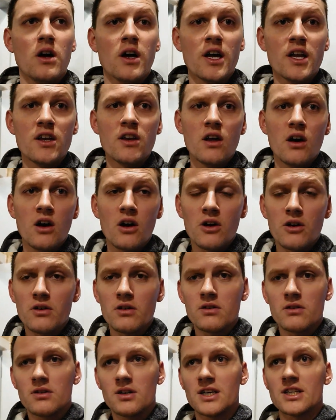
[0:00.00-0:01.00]
I
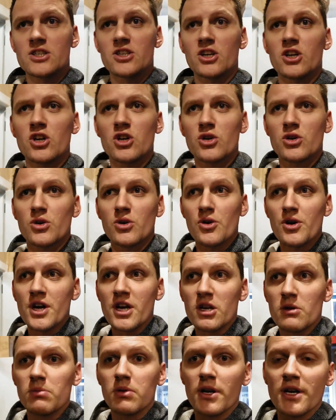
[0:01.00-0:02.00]
know it's
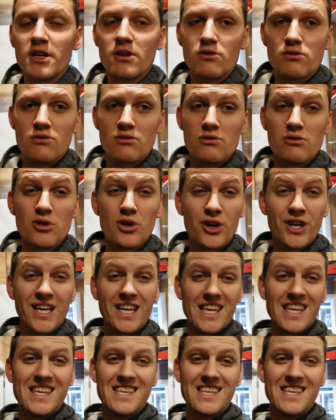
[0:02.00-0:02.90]
incredibly rookie,